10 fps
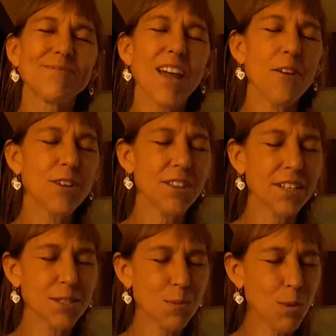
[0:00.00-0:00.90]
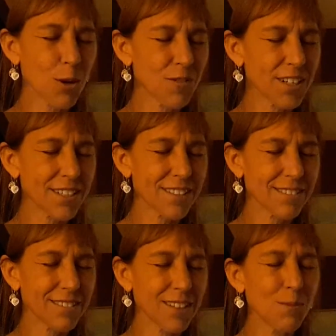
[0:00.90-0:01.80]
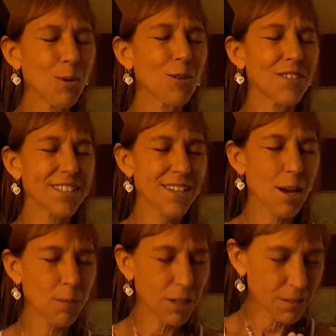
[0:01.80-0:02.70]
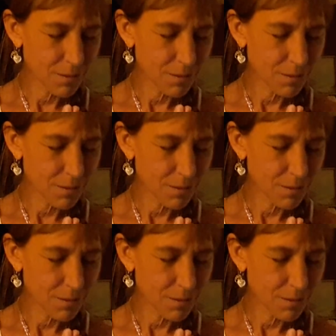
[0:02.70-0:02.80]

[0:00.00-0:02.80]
Everything is perfect, in perfect timing.